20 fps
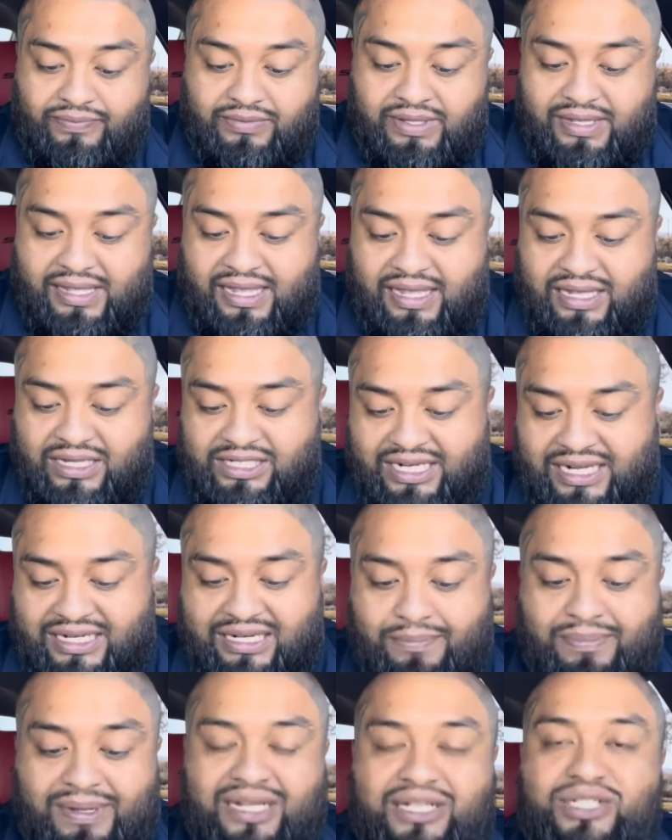yeah, Jack in
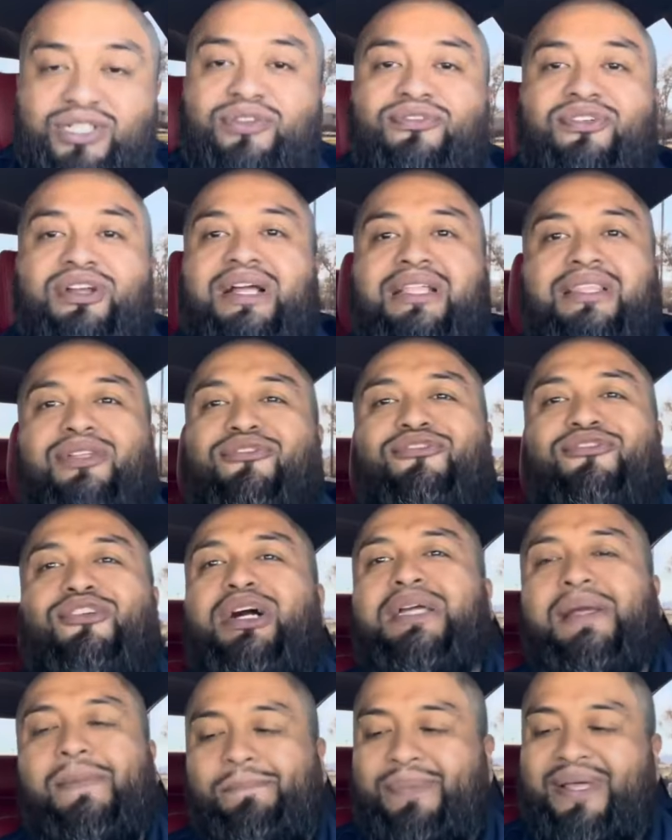the Box, you forgot the
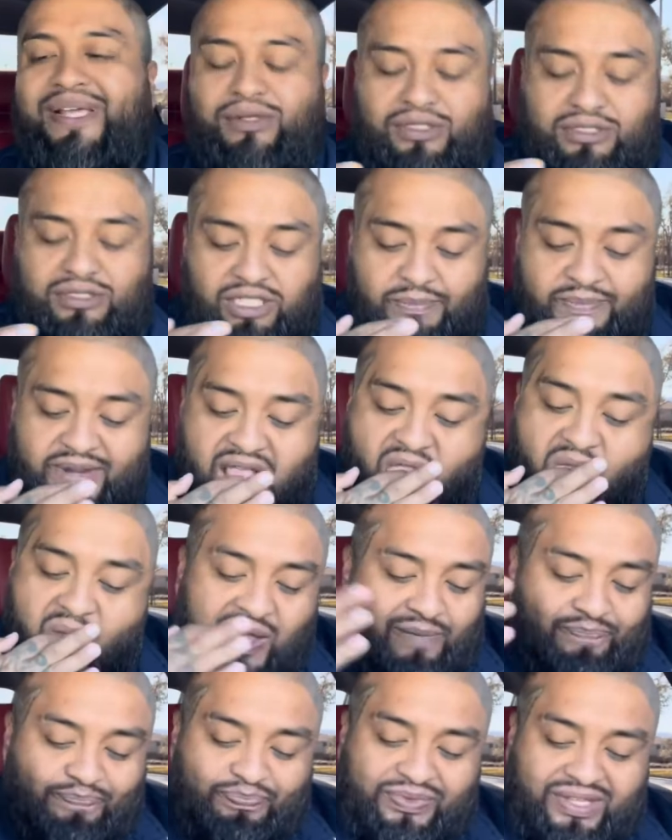fucking pickles, homie.
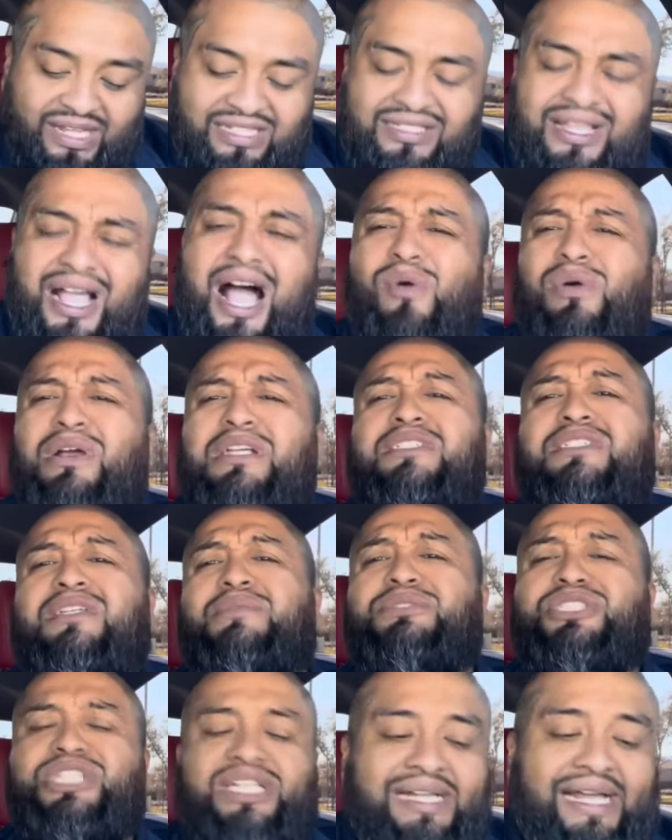There's always some
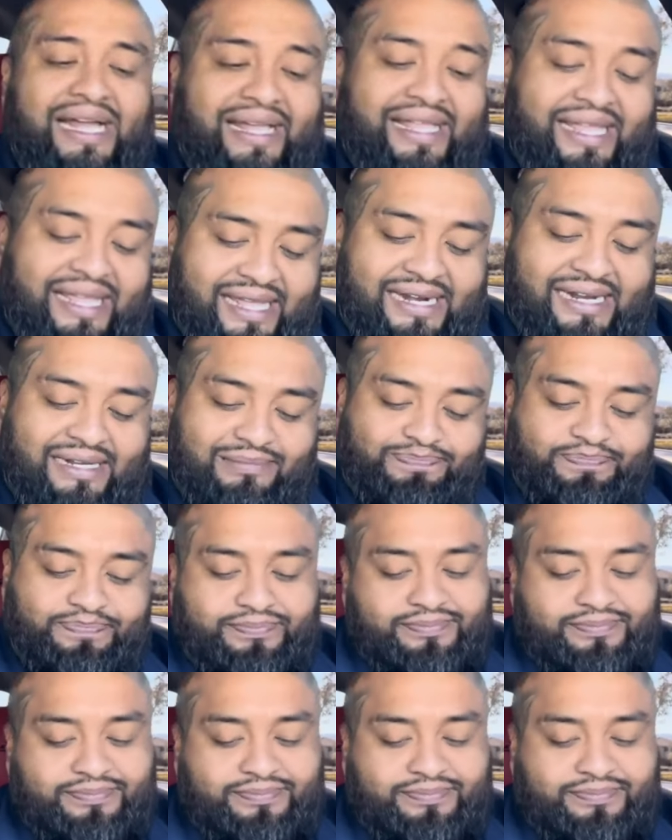chingadera.